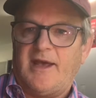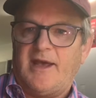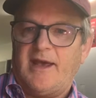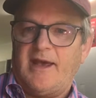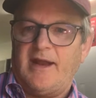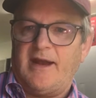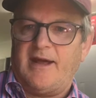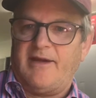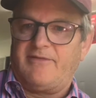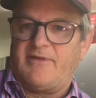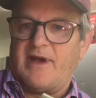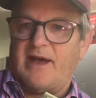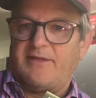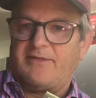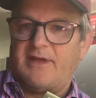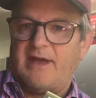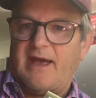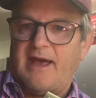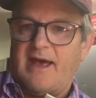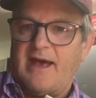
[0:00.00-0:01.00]
and I've got
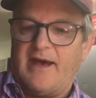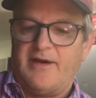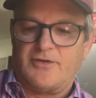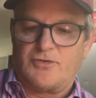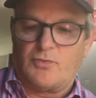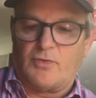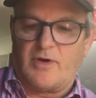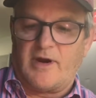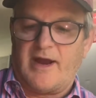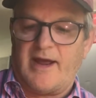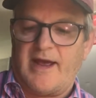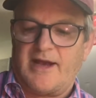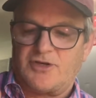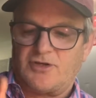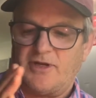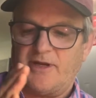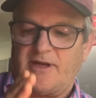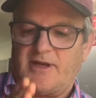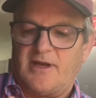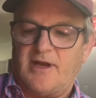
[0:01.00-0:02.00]
the halves where I
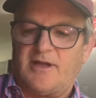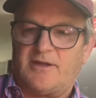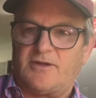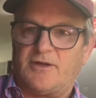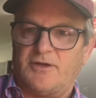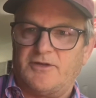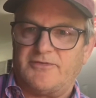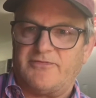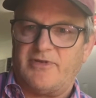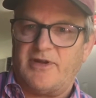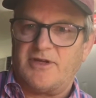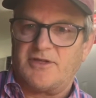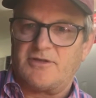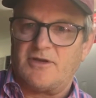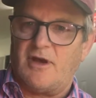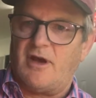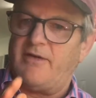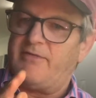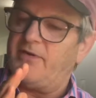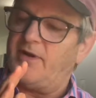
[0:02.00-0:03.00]
actually cut those vents
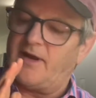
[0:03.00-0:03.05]
off,